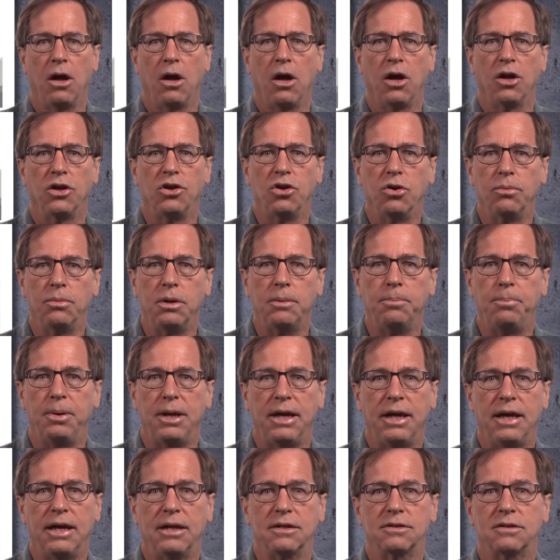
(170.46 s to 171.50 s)
Human
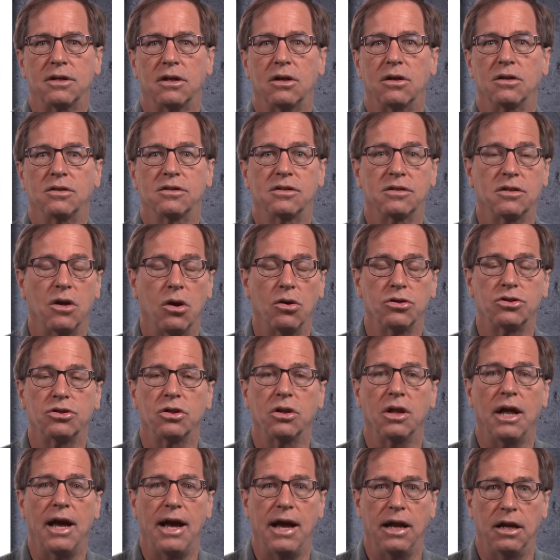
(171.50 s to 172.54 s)
beings are
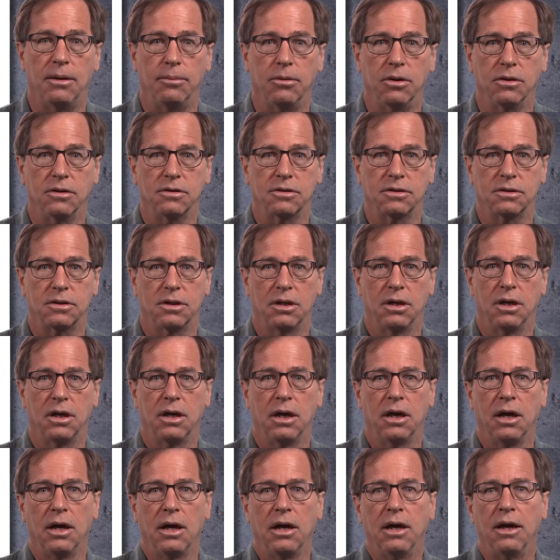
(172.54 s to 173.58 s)
social animals.
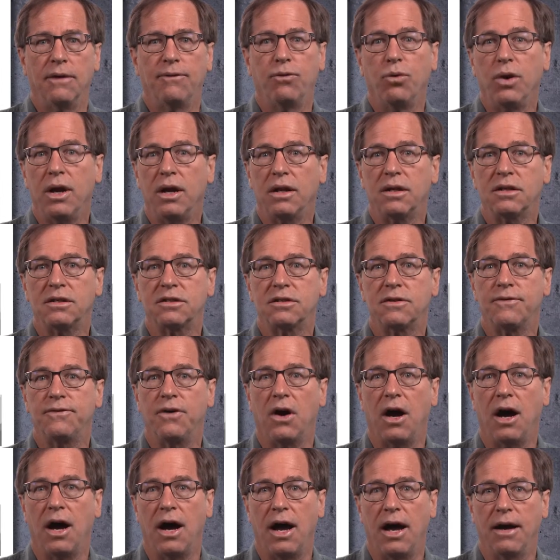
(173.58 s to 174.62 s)
If we are to
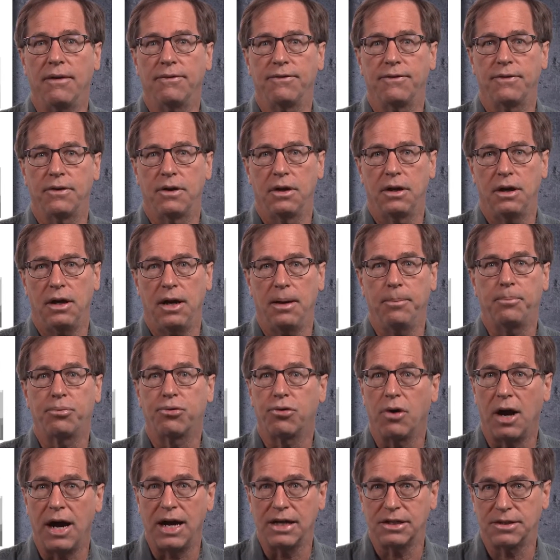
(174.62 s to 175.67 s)
survive and
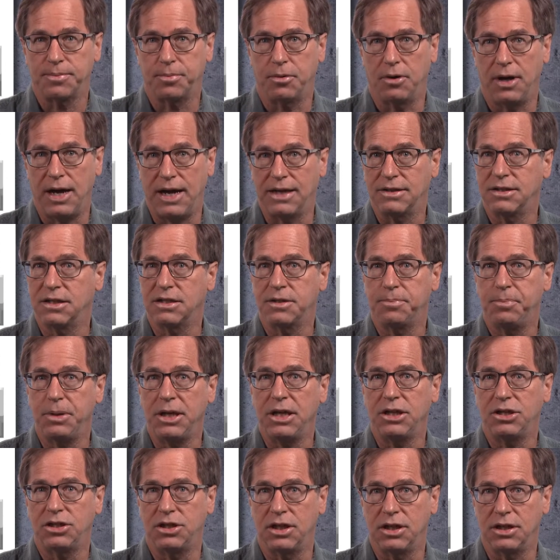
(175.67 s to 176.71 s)
prosper as a
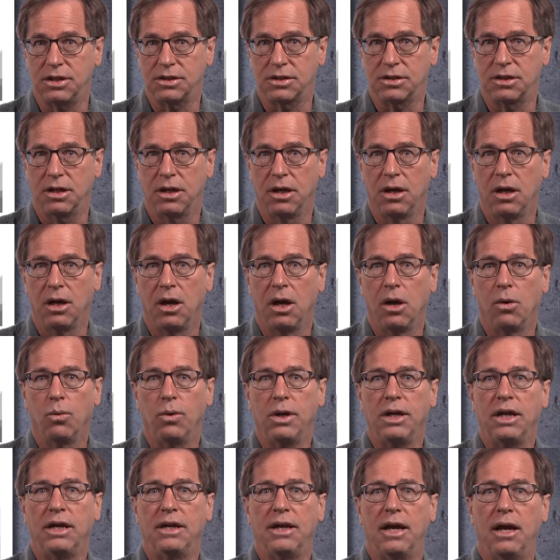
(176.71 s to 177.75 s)
species, we
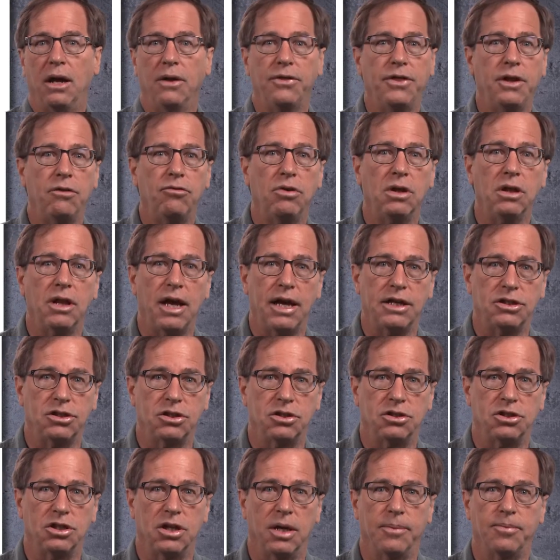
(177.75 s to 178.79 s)
need healthy
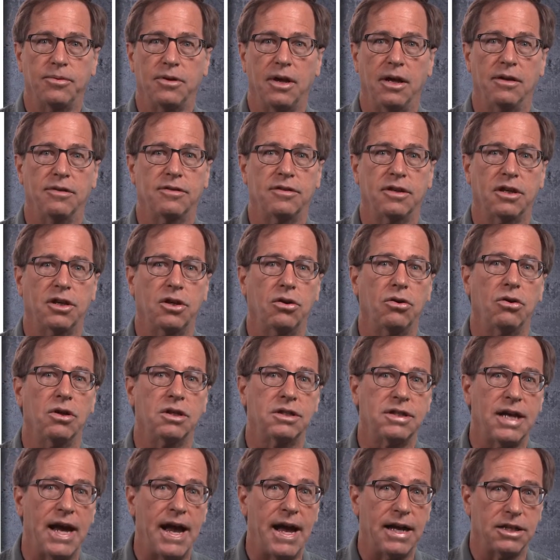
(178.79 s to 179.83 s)
relationships and secure
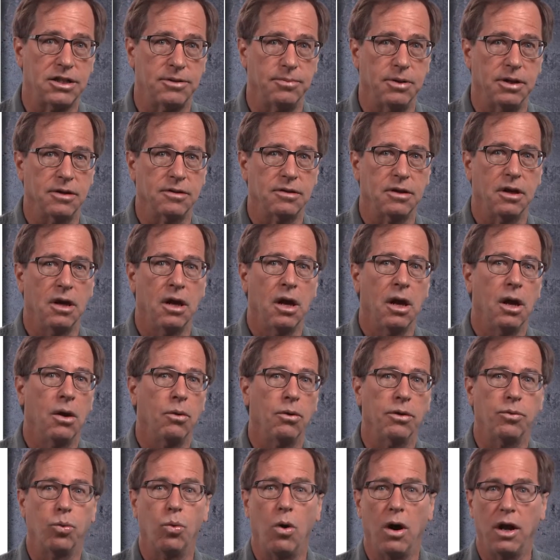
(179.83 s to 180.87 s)
attachments
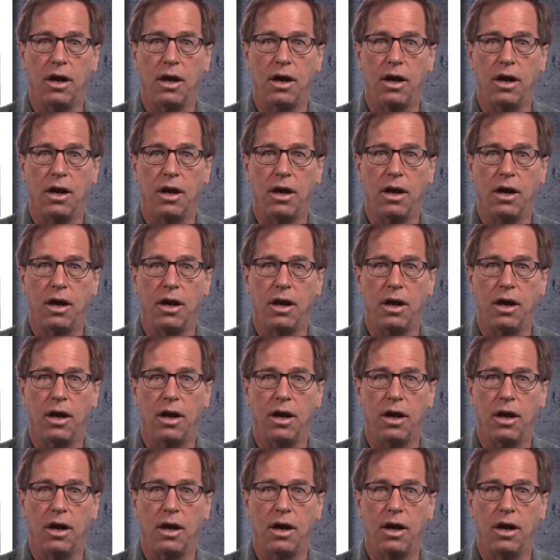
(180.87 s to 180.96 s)
with one